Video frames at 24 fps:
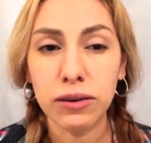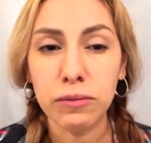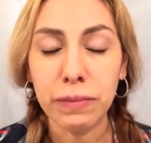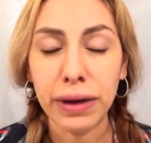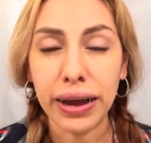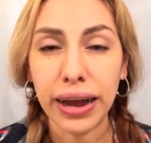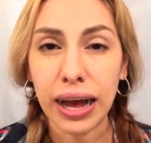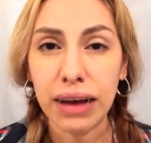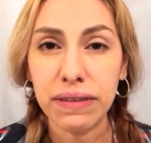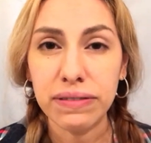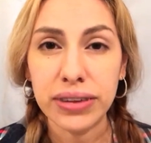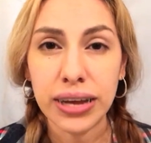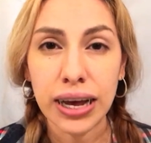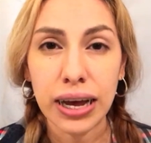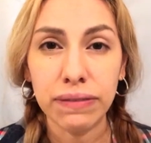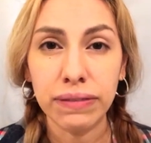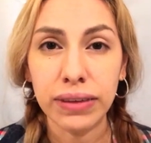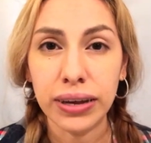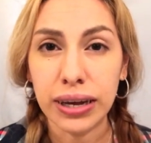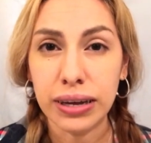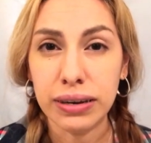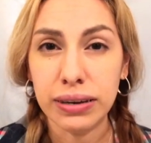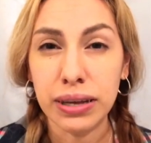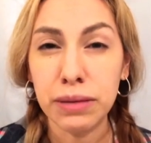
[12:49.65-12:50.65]
You might have to have
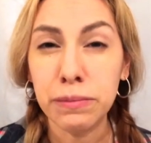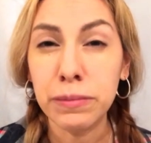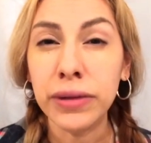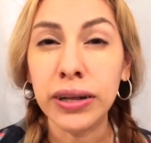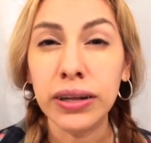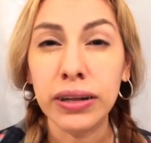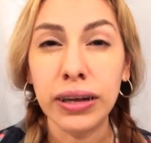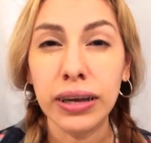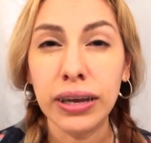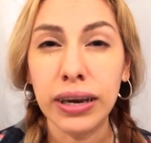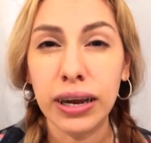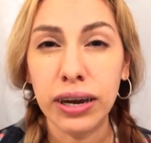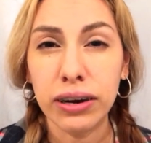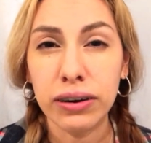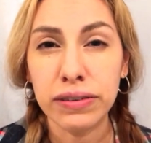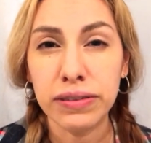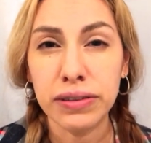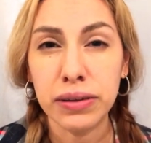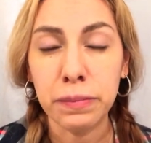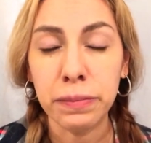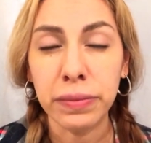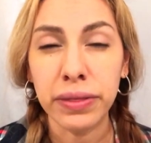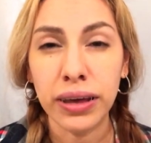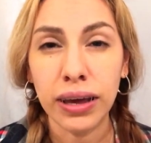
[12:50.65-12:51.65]
like a deep cleaning or
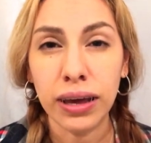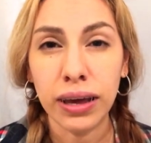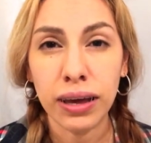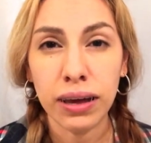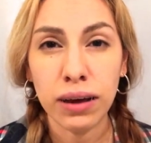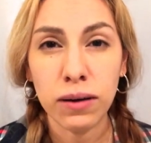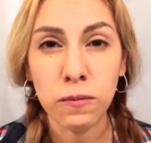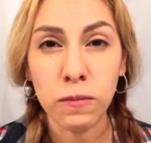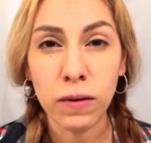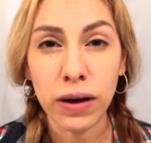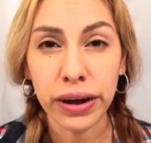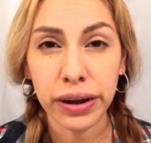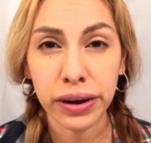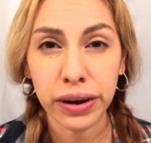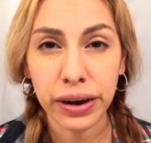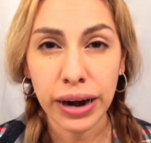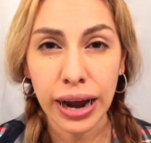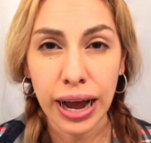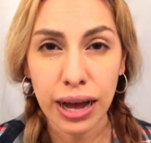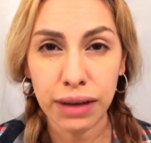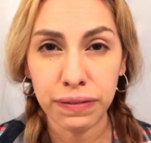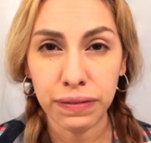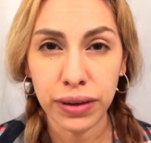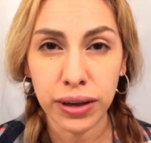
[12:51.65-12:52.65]
something while you're
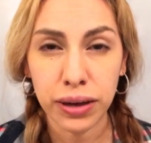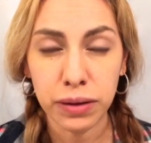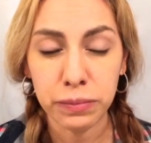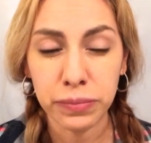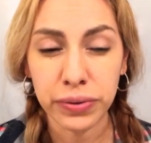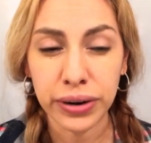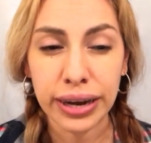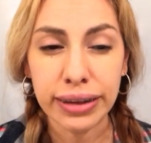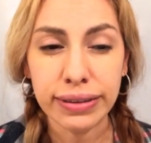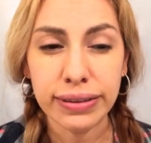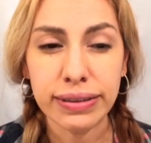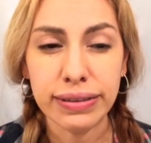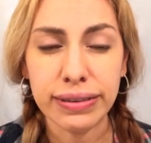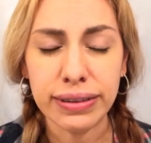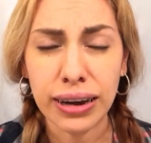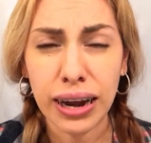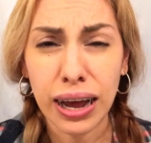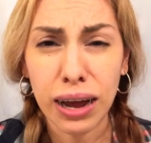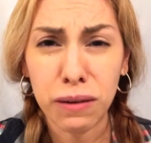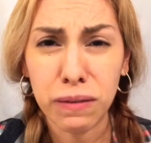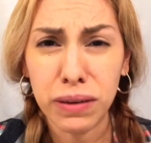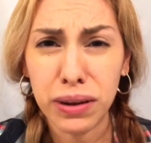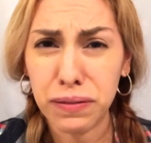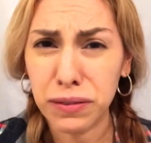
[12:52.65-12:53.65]
having braces, and
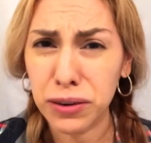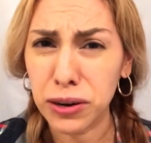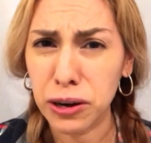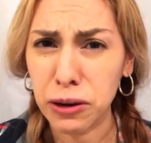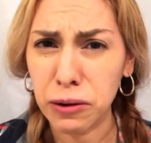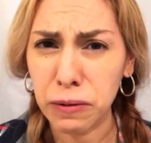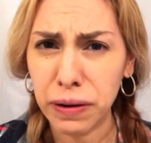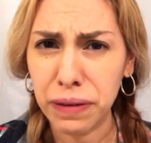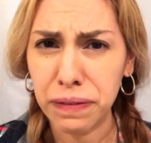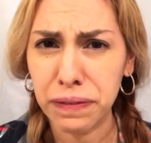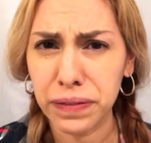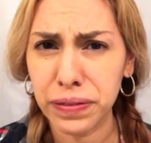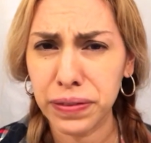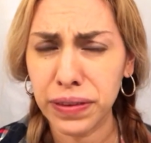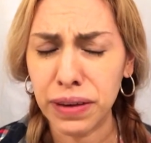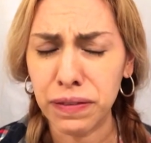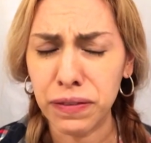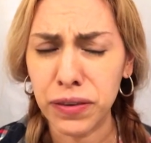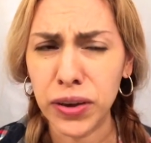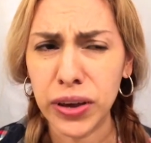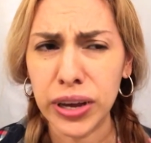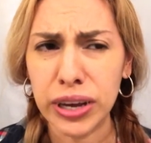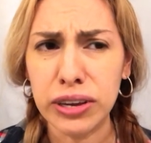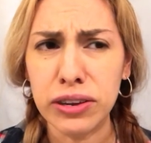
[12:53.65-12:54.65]
I don't even know
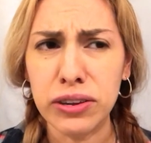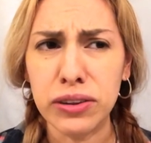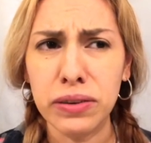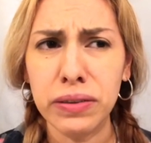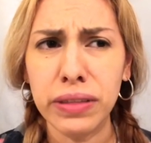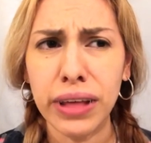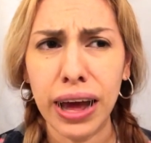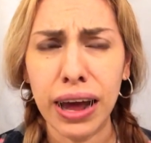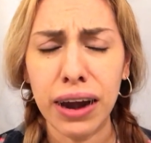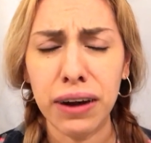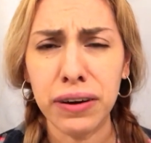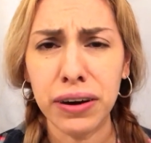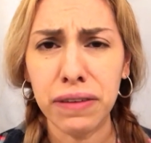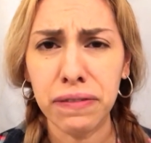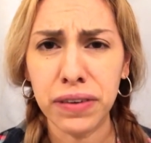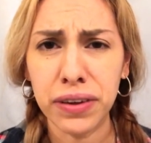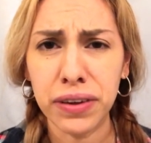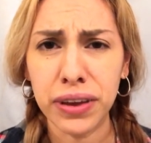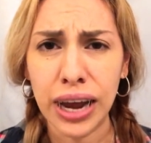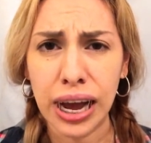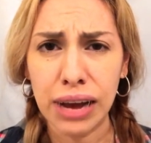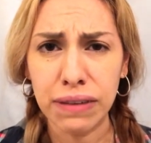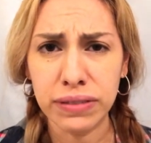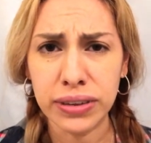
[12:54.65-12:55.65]
if you can do that or if
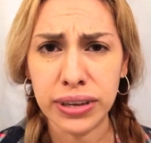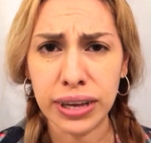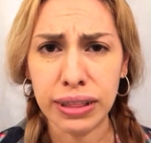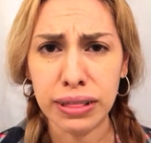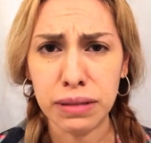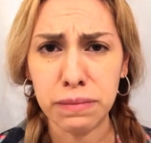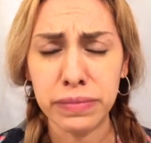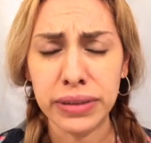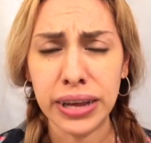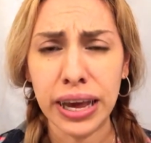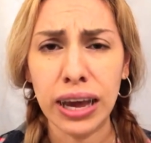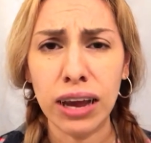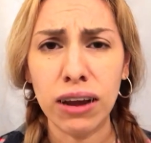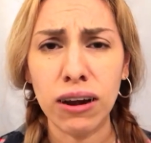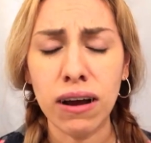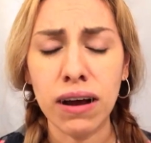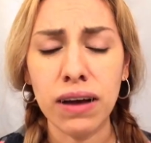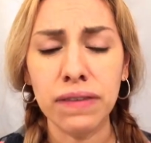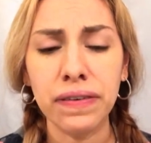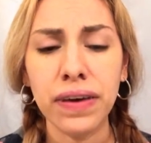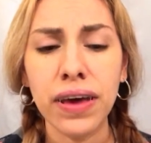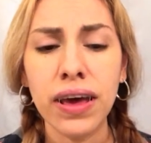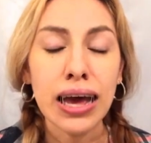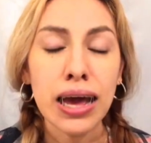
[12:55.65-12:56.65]
you'd have to get them taken
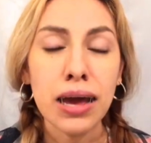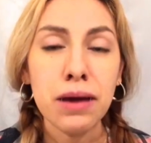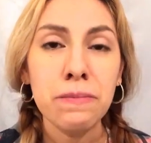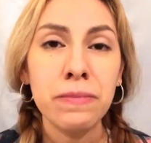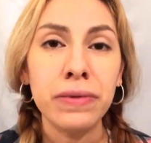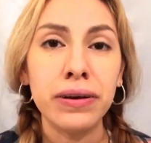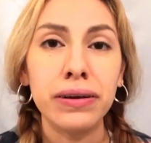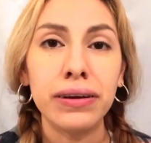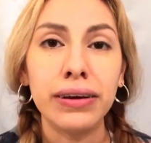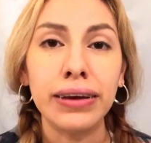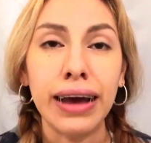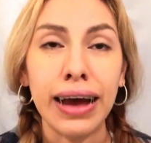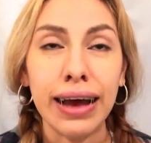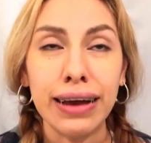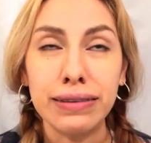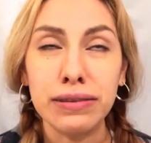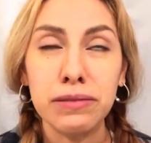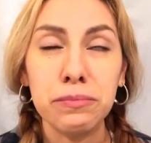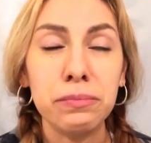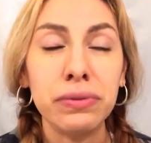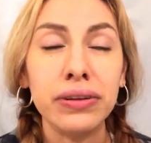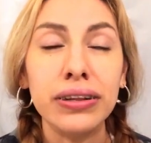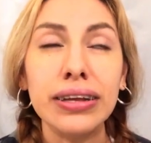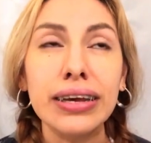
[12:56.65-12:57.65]
off. Guys,
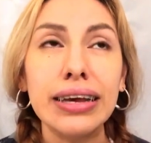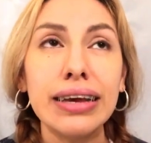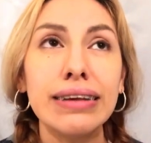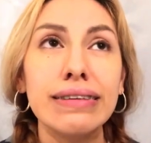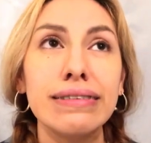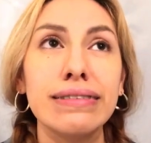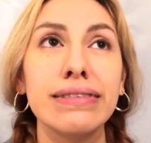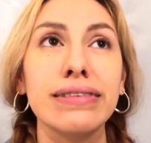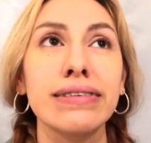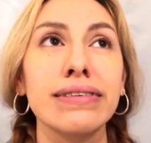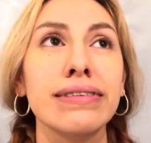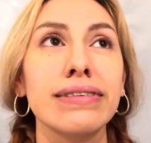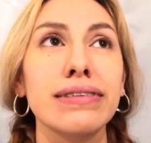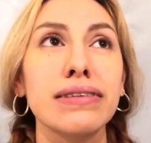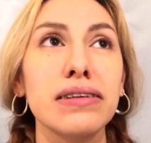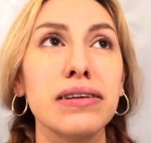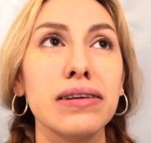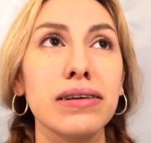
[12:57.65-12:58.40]
please just